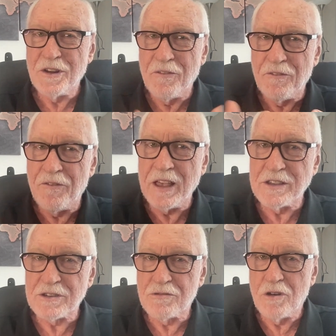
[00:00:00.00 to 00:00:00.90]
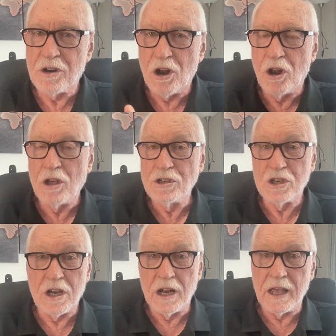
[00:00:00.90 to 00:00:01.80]
events
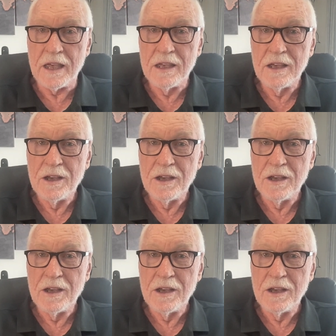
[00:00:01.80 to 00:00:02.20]
chronologically,